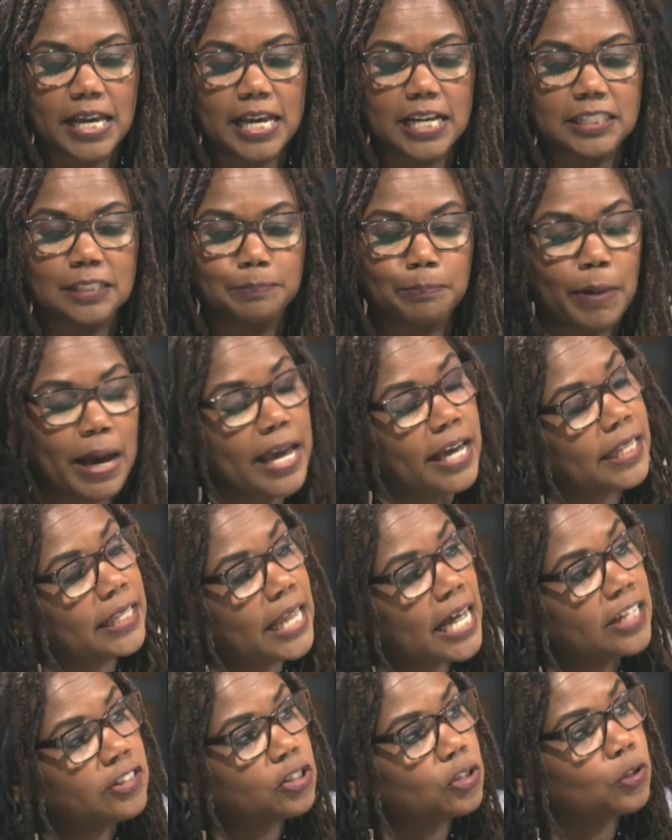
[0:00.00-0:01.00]
as
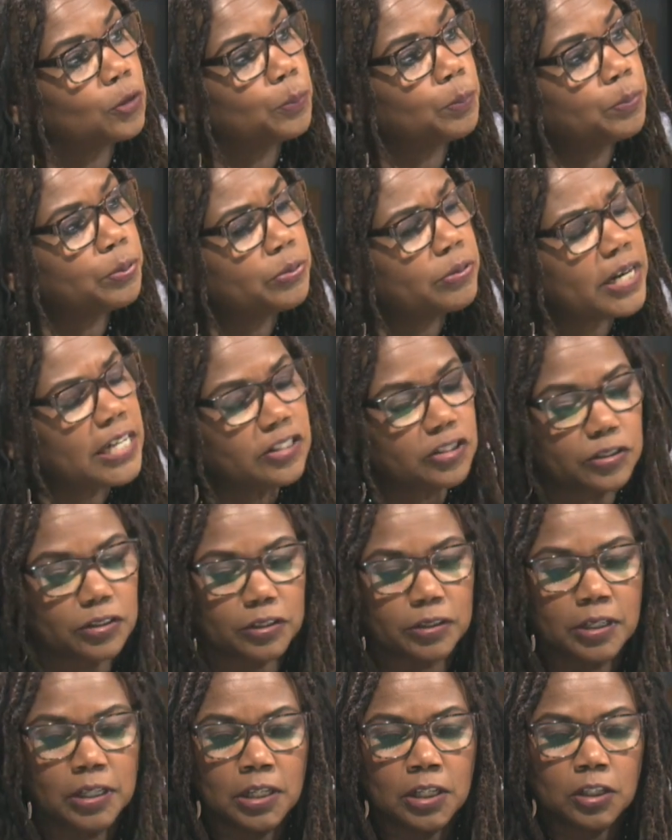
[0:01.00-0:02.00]
biological
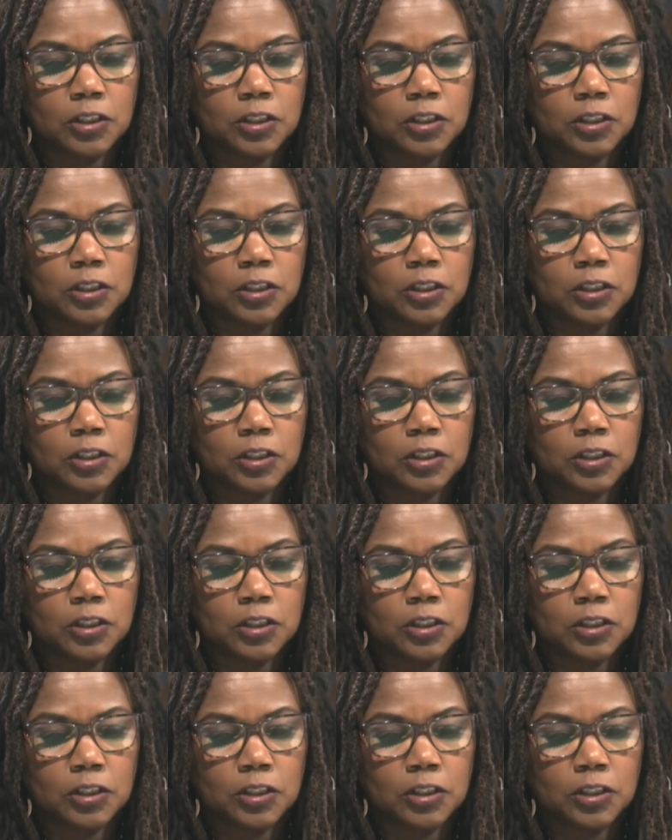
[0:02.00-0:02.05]
pressure